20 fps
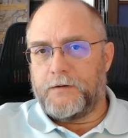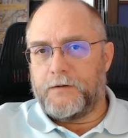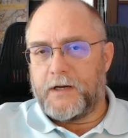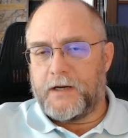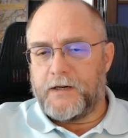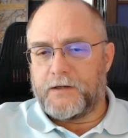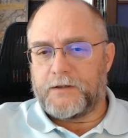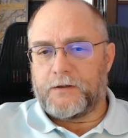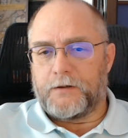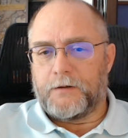
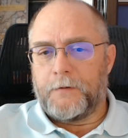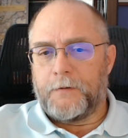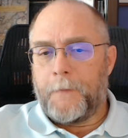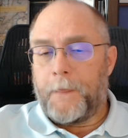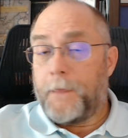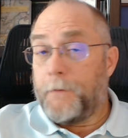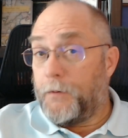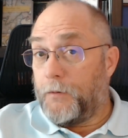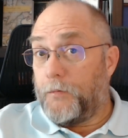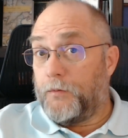tester,
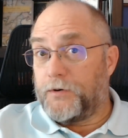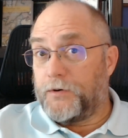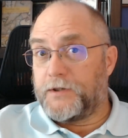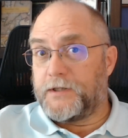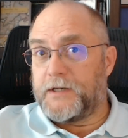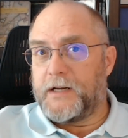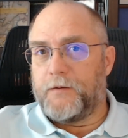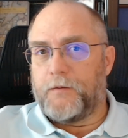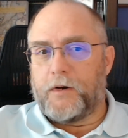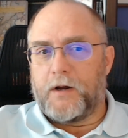but we'll
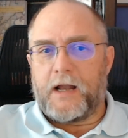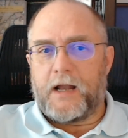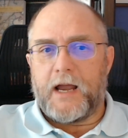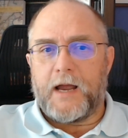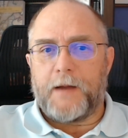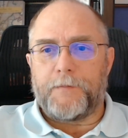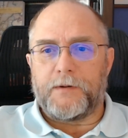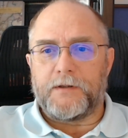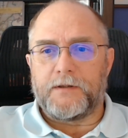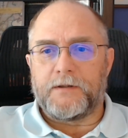see what
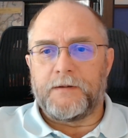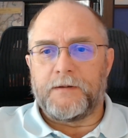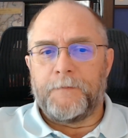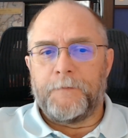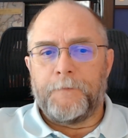happens.